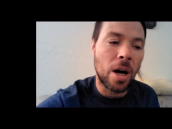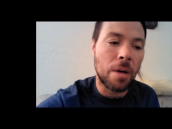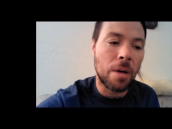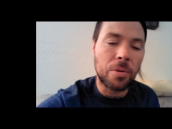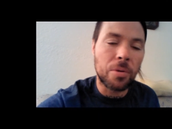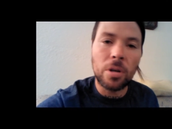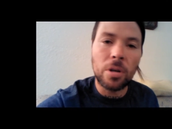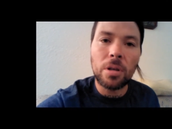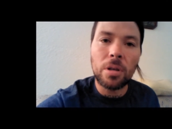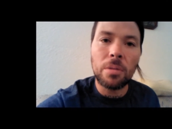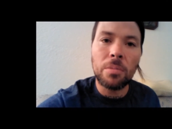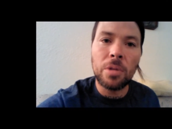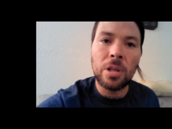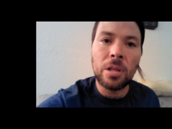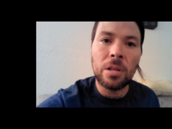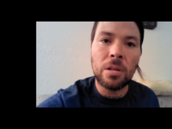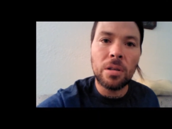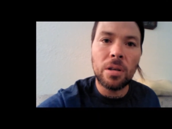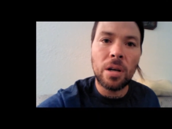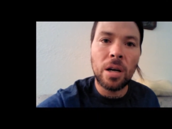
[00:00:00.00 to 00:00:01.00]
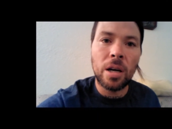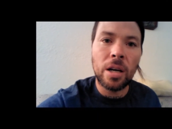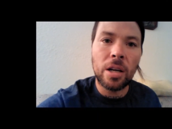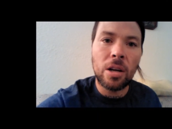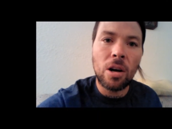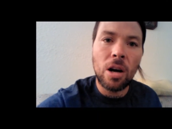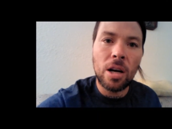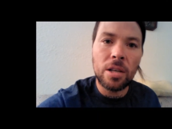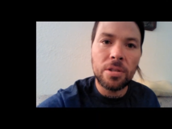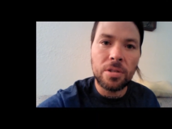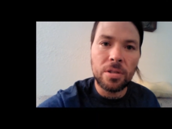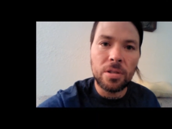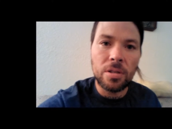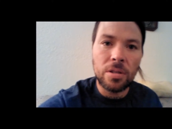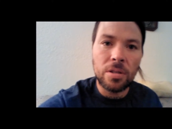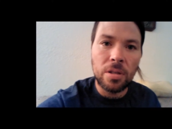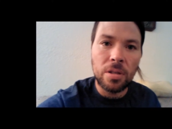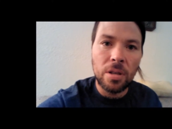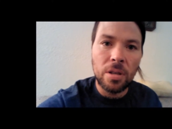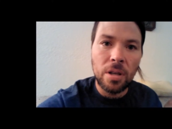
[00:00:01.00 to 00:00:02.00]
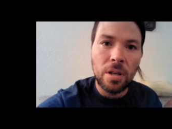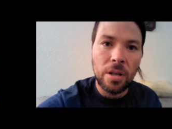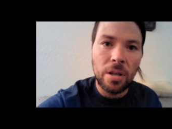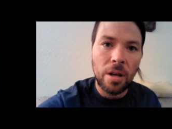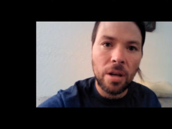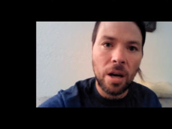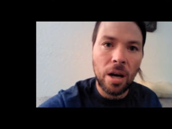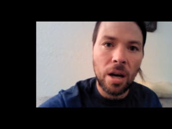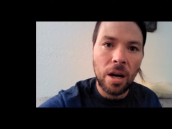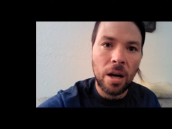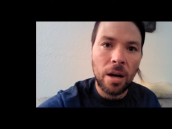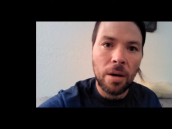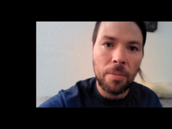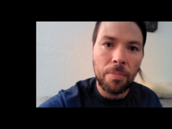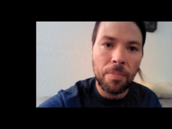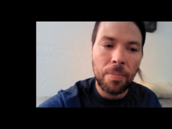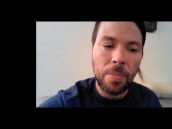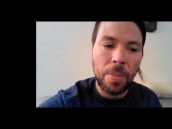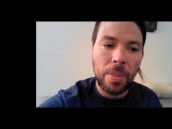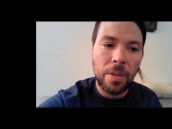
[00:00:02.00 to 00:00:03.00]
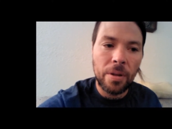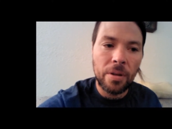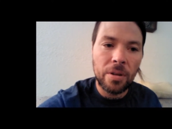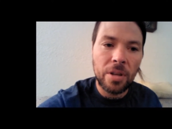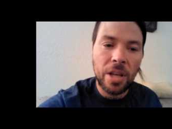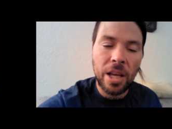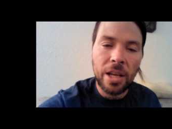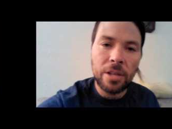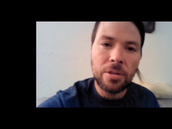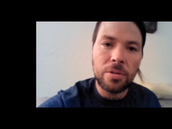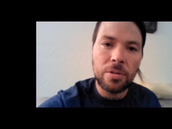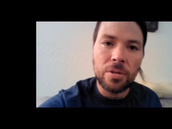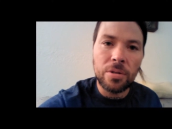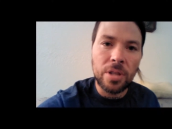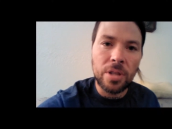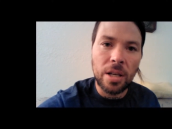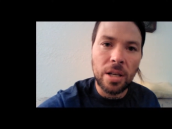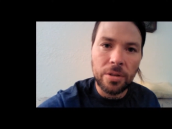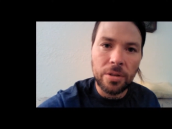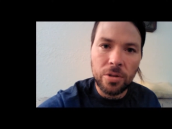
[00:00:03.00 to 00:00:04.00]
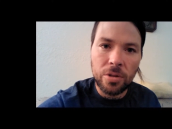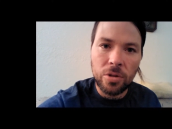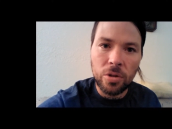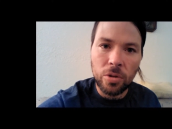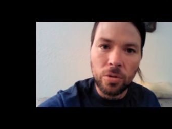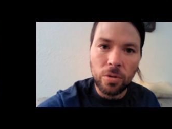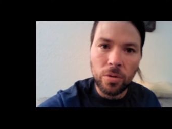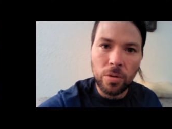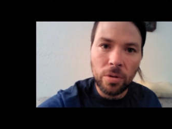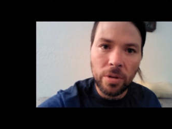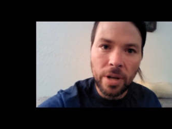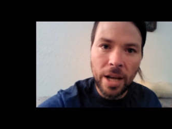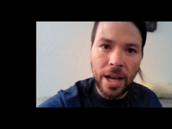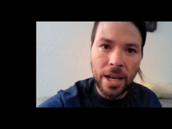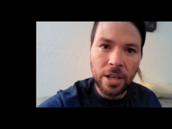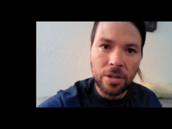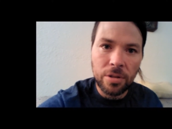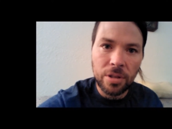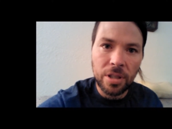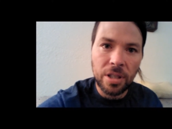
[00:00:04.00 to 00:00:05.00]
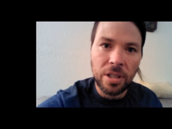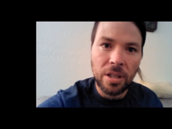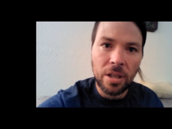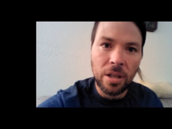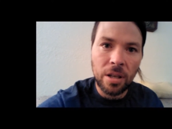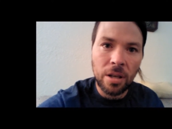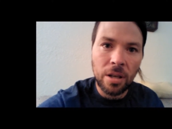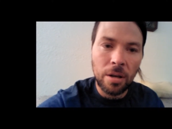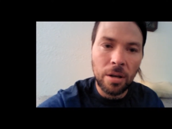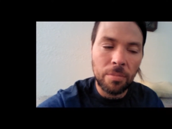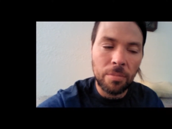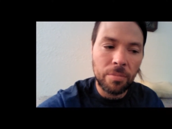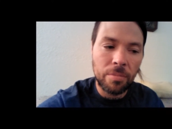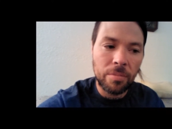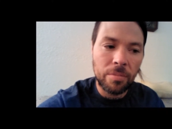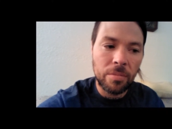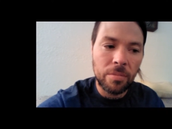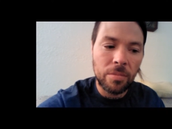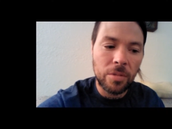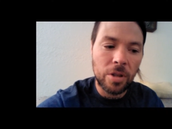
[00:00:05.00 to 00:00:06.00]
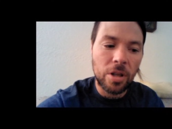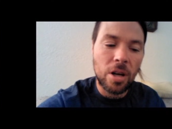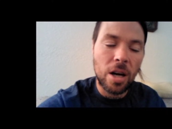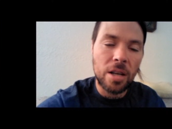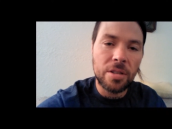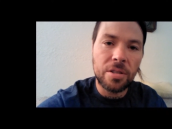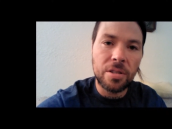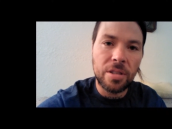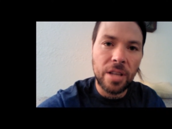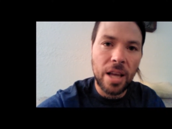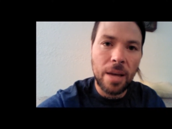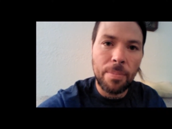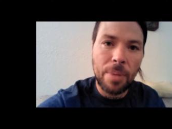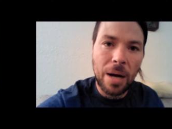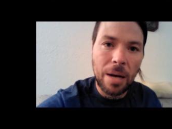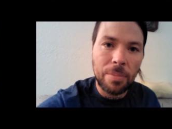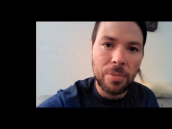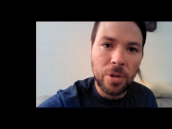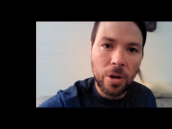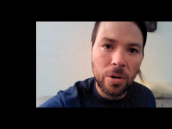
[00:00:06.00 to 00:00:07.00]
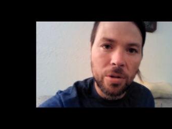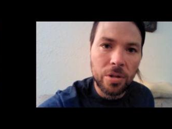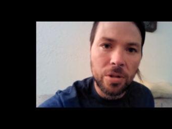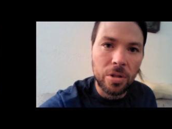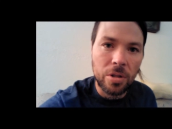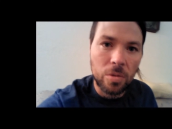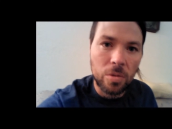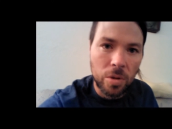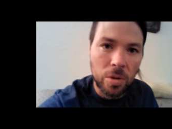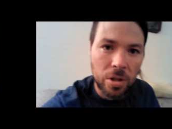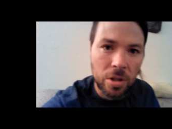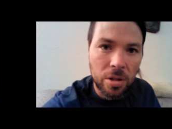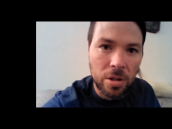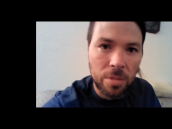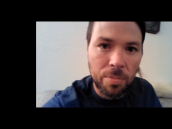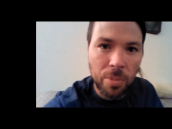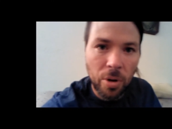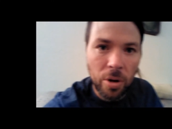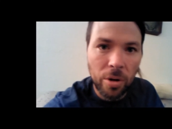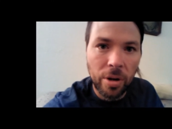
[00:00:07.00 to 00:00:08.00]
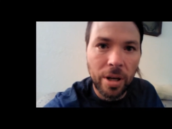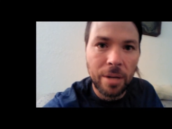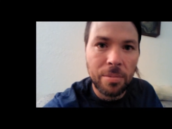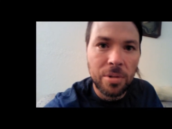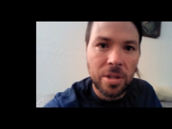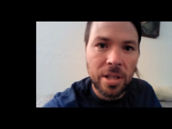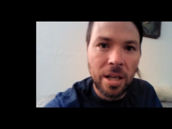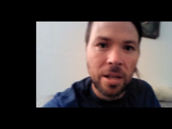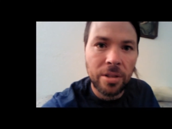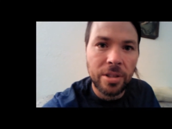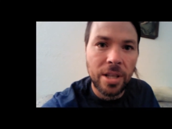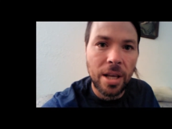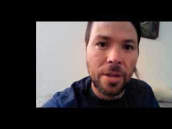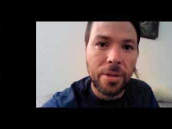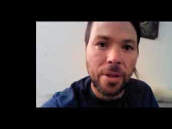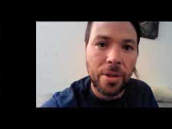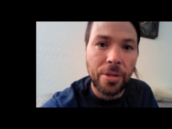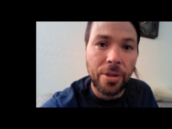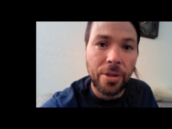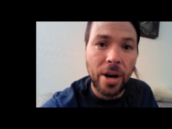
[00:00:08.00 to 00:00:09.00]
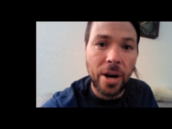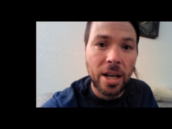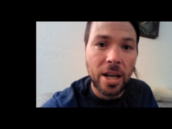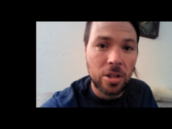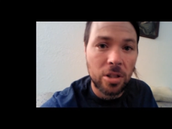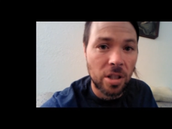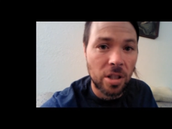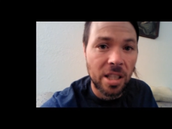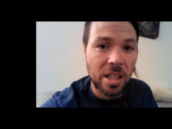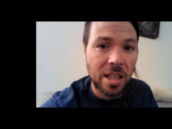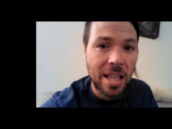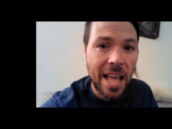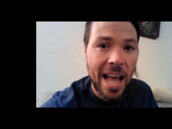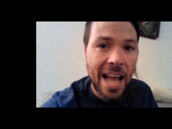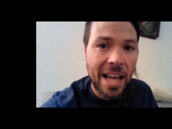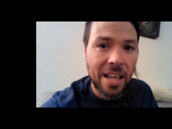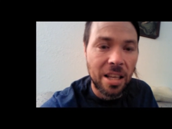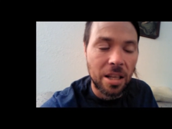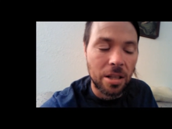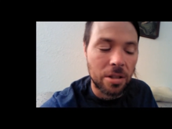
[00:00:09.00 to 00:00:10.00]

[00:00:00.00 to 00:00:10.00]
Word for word: Um, curcumin uh, causes um, cancer cells to actually, um, it causes apoptosis, which is programmed cell death that they're actually lacking.